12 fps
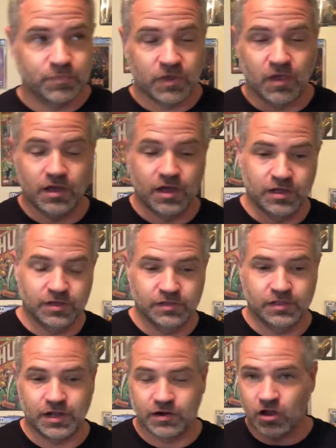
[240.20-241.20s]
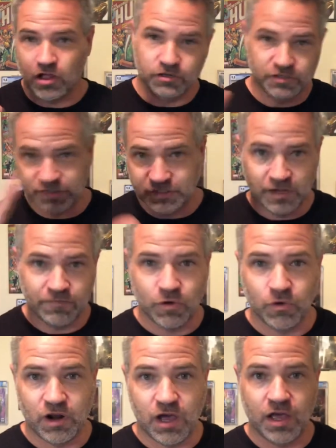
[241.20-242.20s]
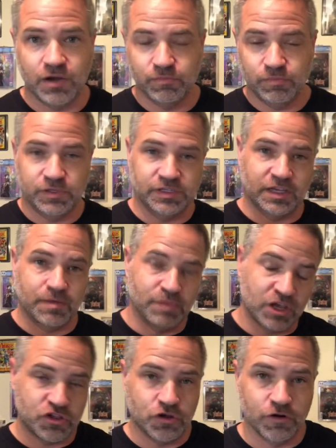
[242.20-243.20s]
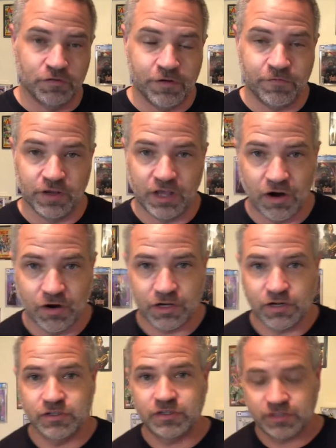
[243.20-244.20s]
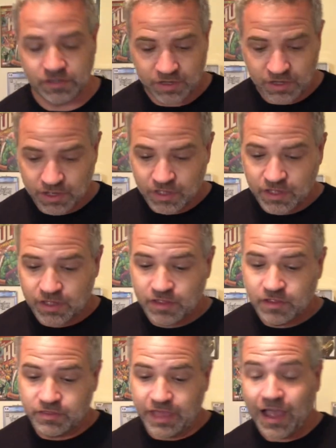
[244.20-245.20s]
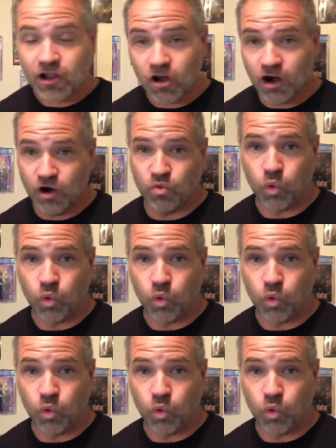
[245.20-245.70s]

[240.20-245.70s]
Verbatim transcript: a lot of colors and stuff going on. He's like a mixture of different characters. That card,